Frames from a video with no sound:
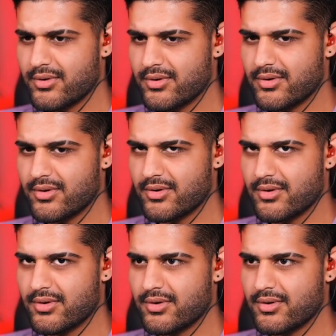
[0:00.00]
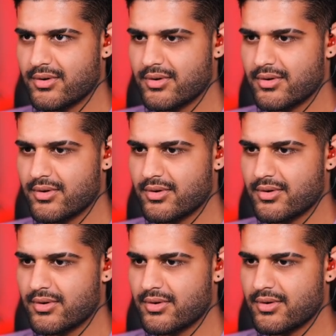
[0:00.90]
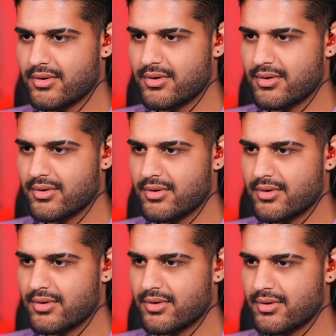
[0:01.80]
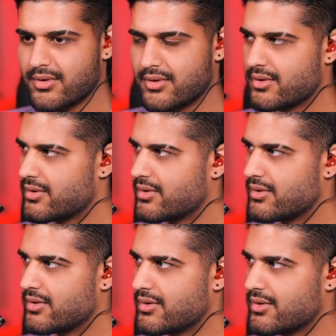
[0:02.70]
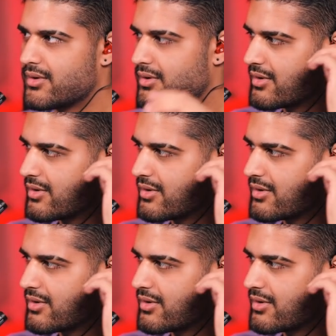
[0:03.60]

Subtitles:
[no speech]